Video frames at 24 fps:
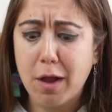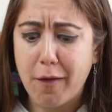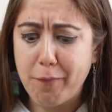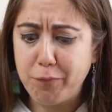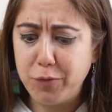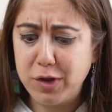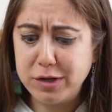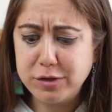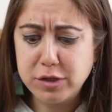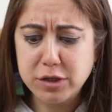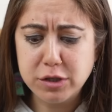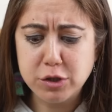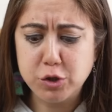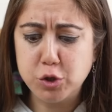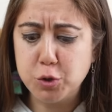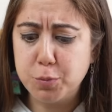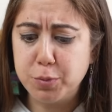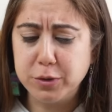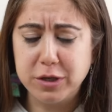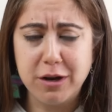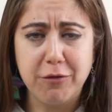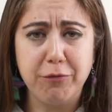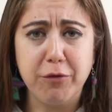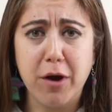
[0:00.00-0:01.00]
This is
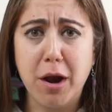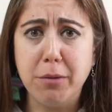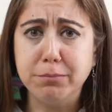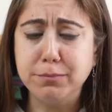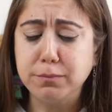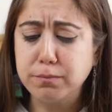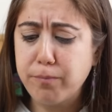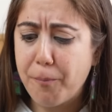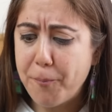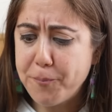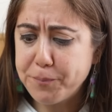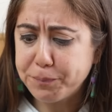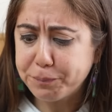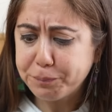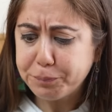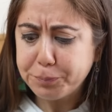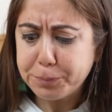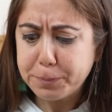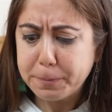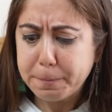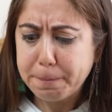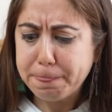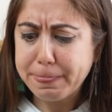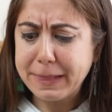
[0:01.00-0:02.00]
super different.
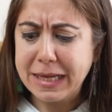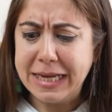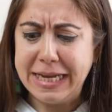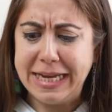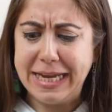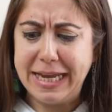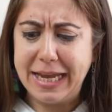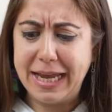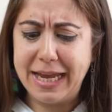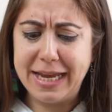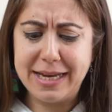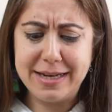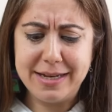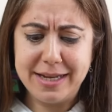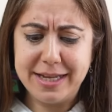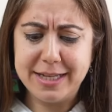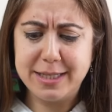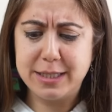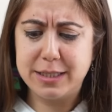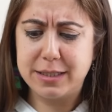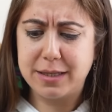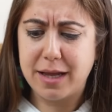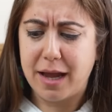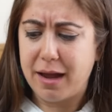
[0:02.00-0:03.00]
It
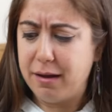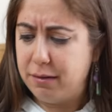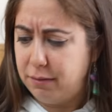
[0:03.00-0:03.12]
needs,